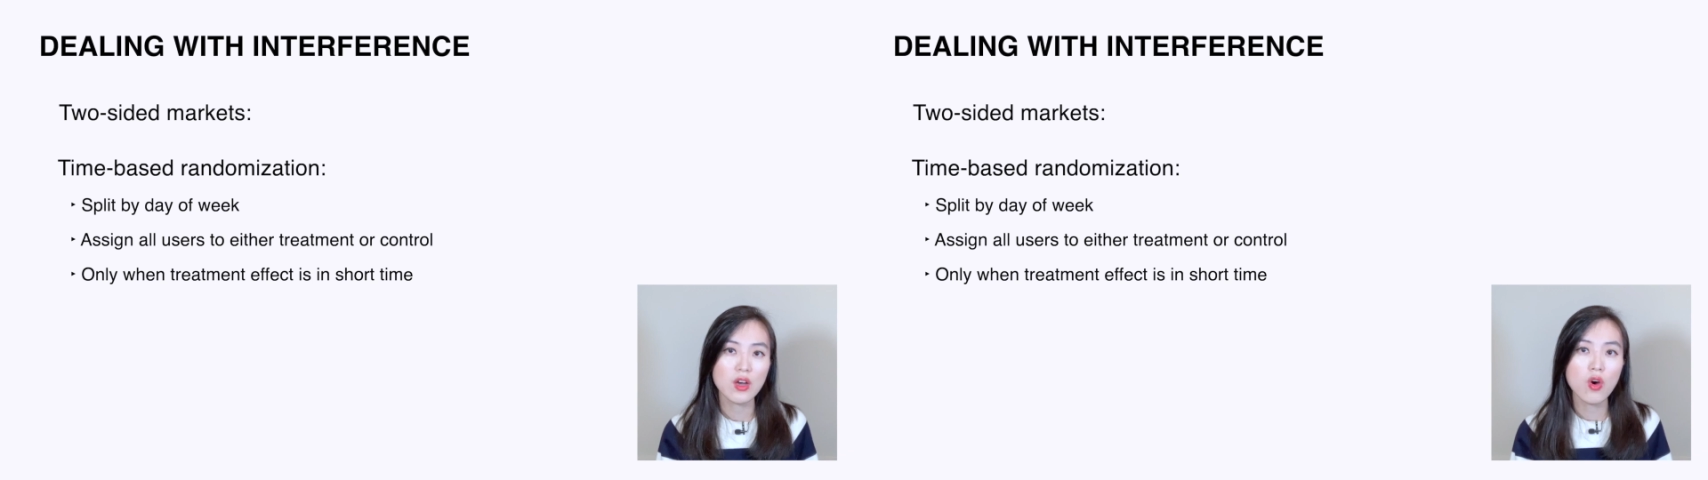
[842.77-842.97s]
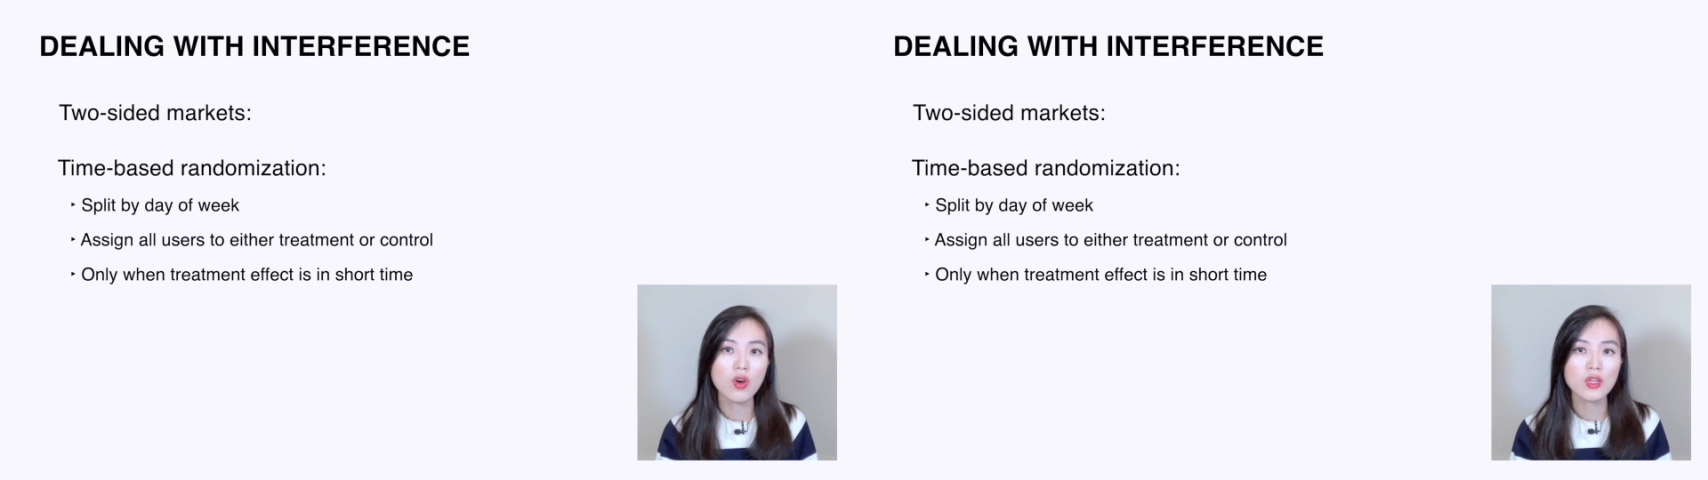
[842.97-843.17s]

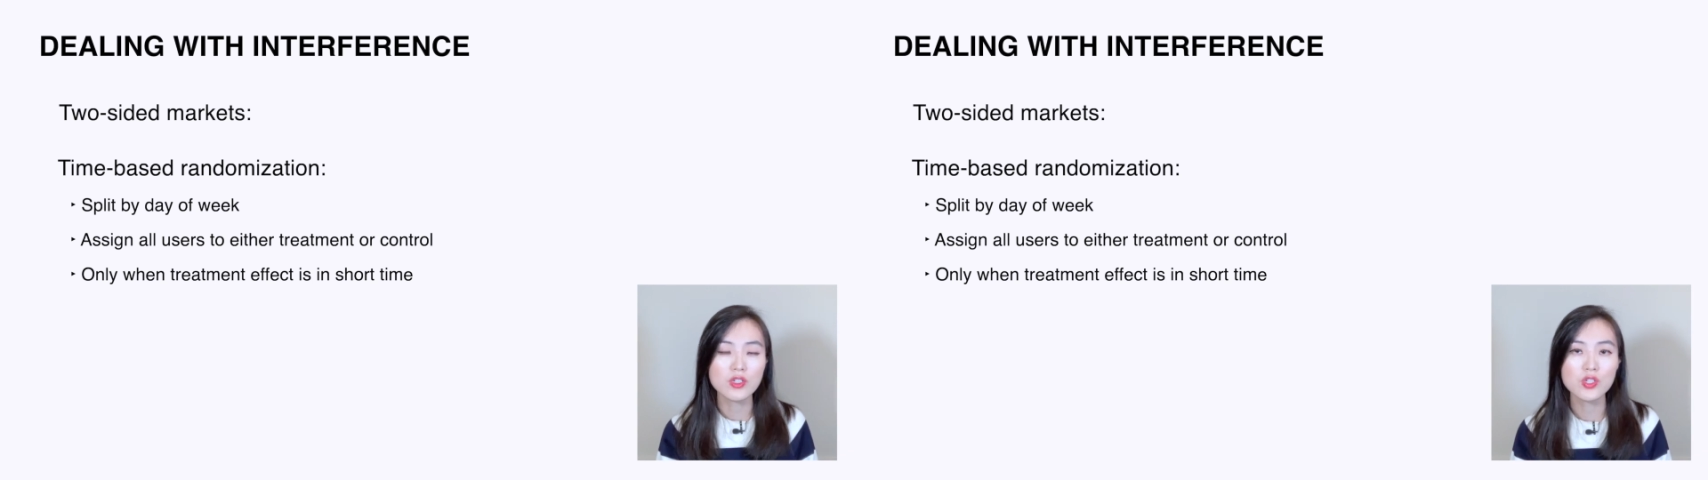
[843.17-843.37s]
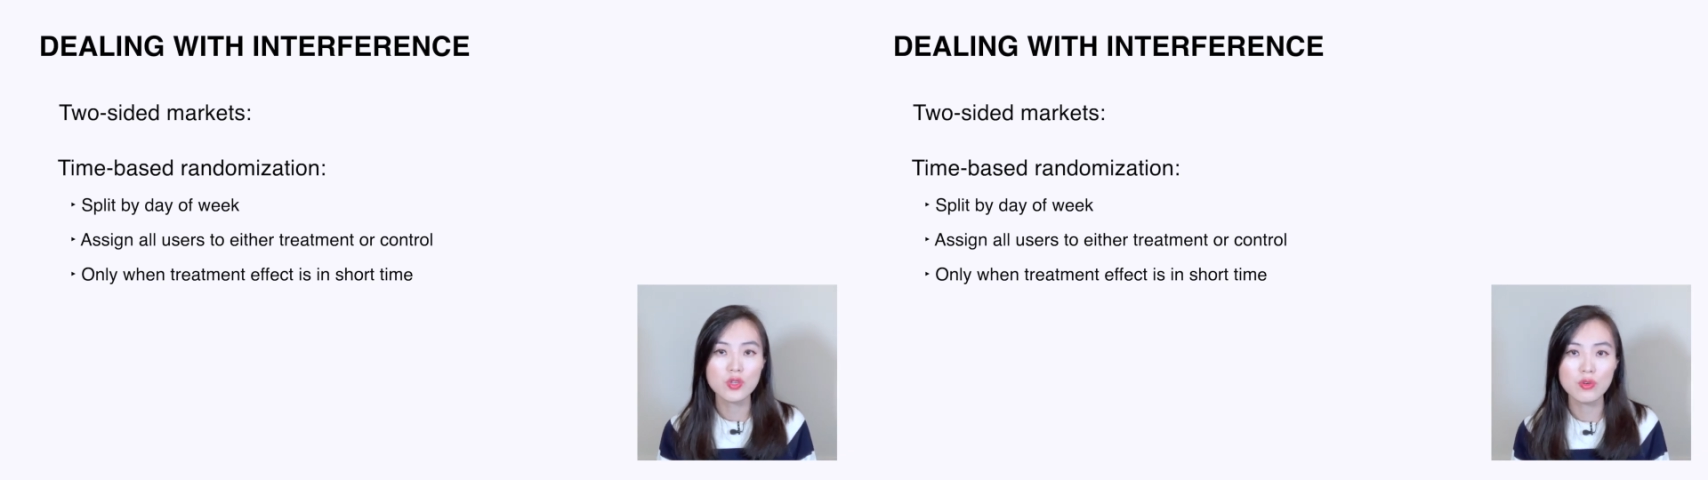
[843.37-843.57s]
or
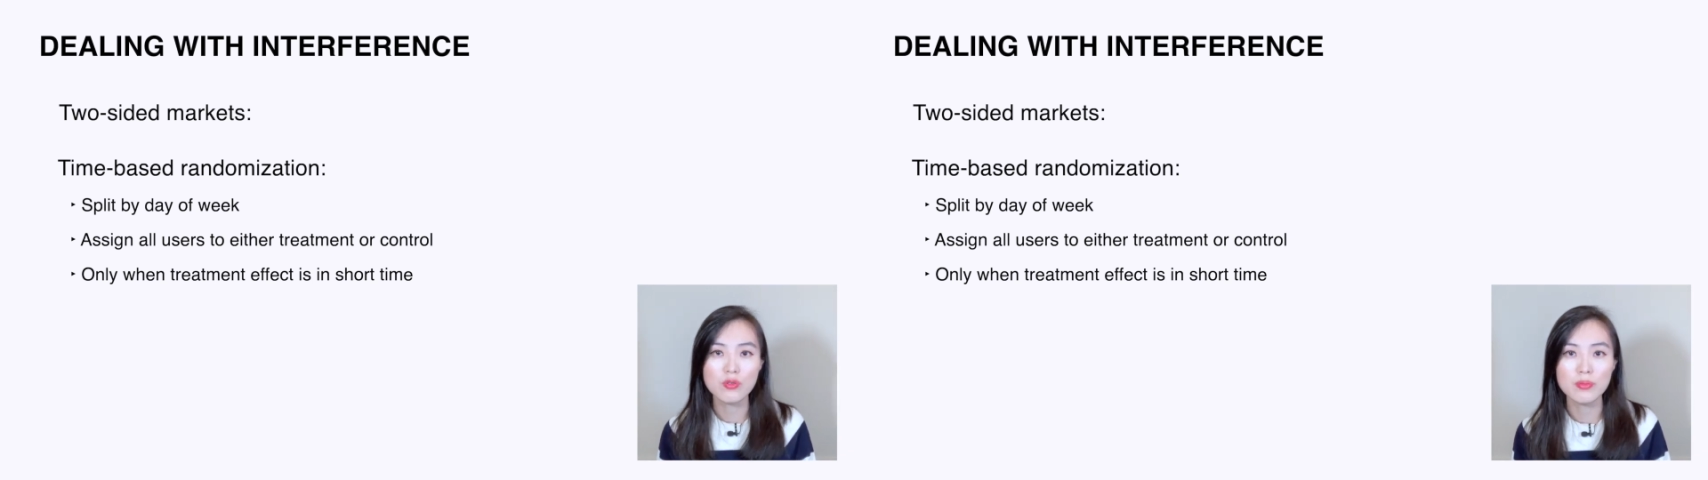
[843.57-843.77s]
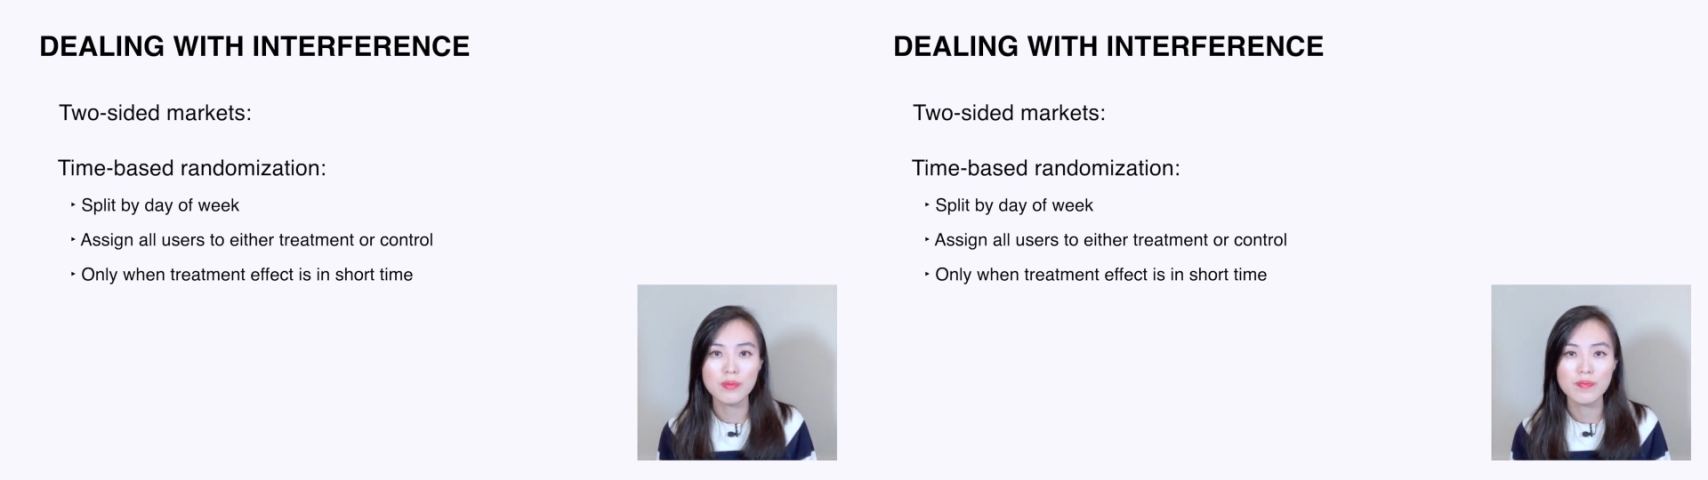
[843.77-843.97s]
control
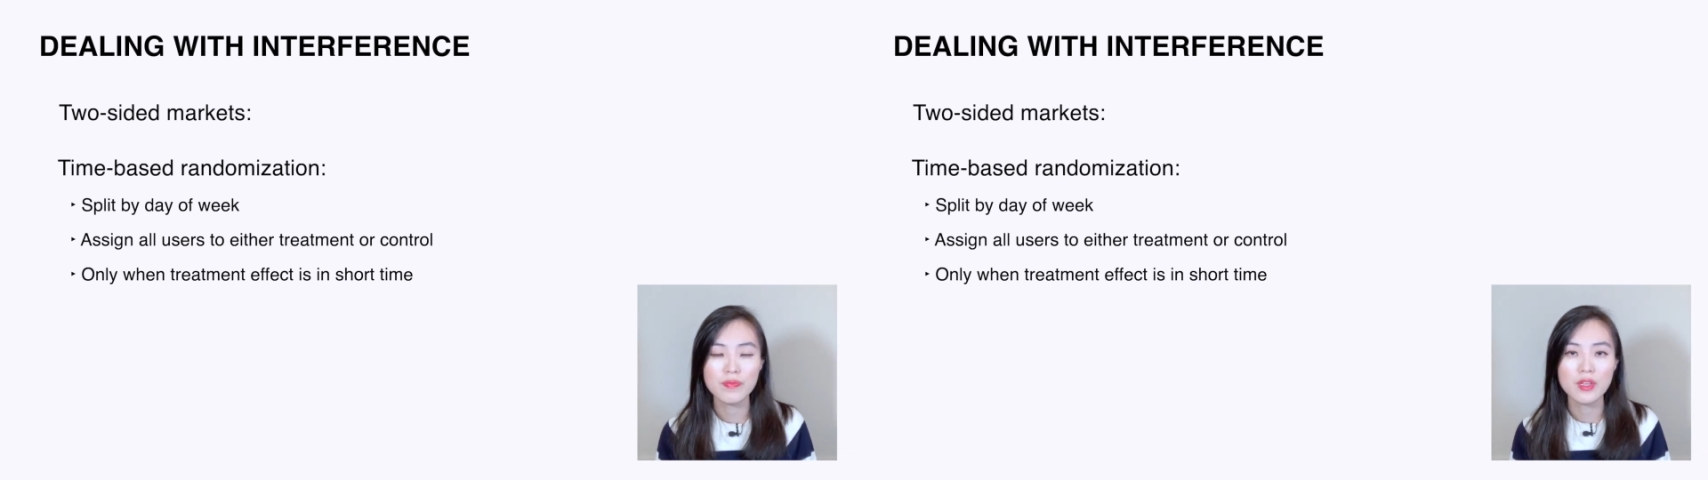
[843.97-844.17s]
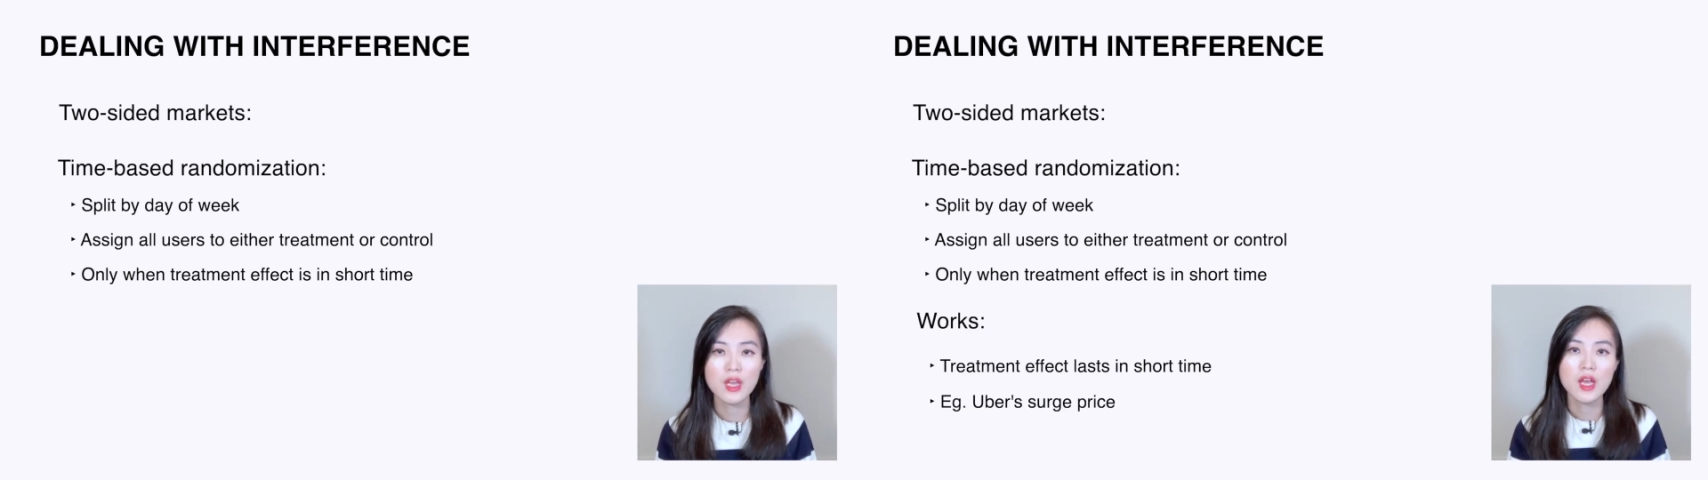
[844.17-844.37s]
group.
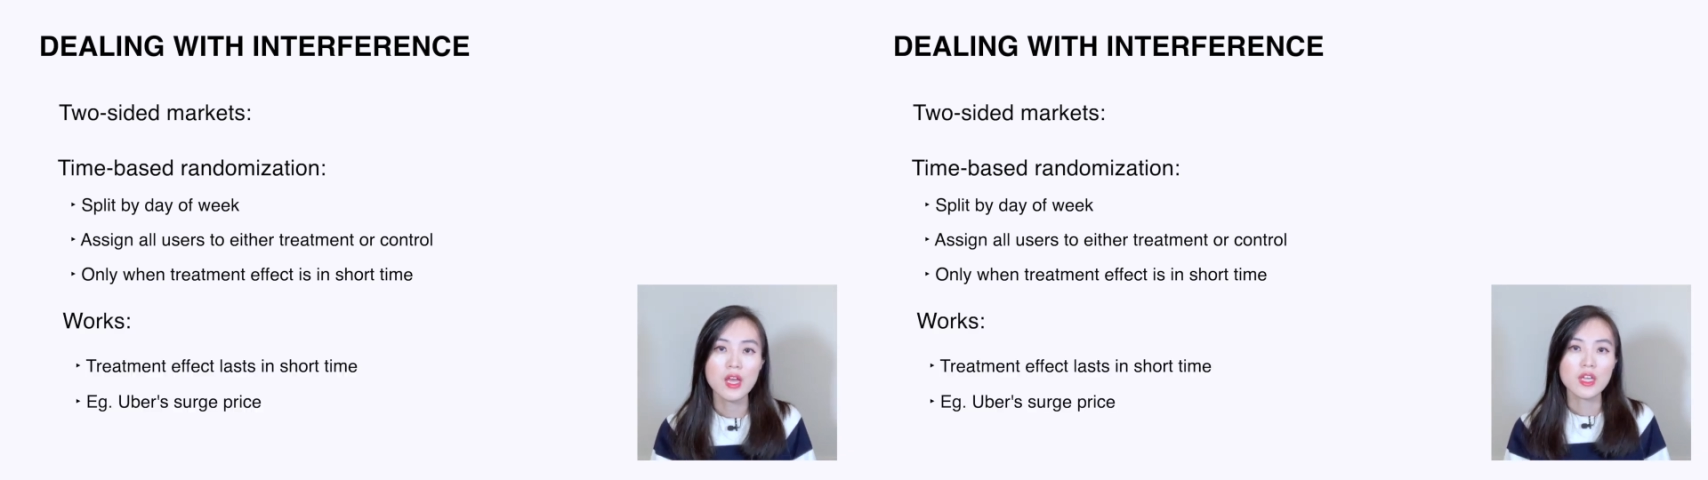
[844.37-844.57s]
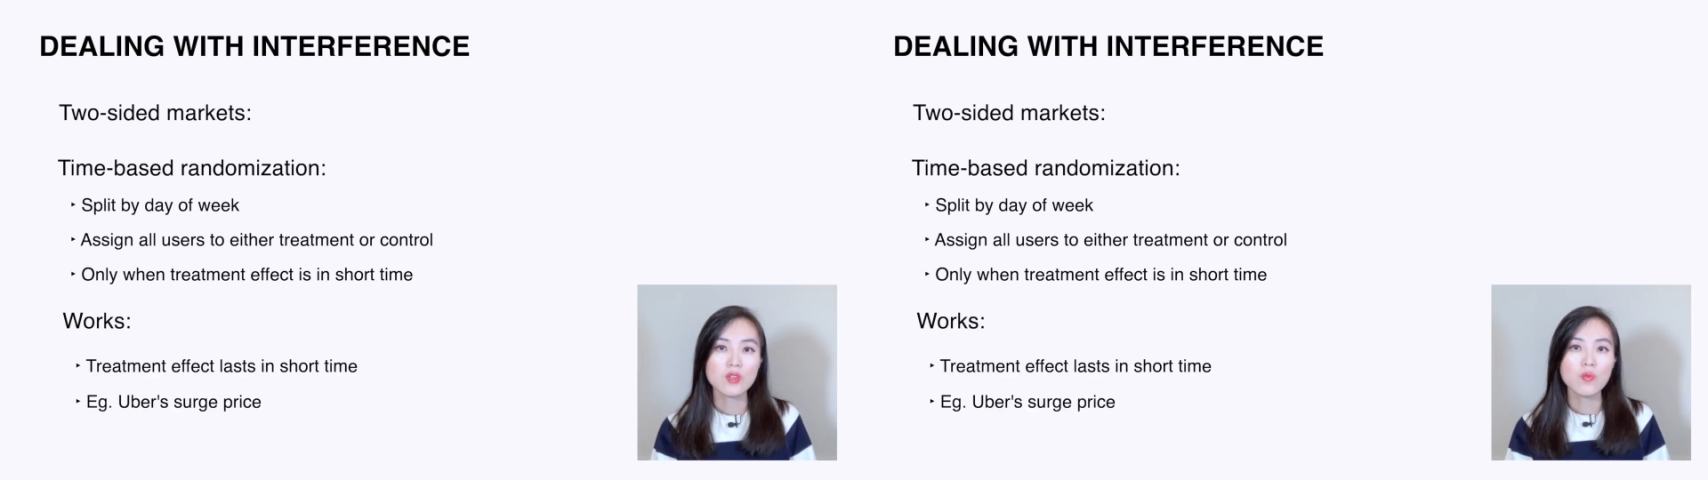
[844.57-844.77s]
It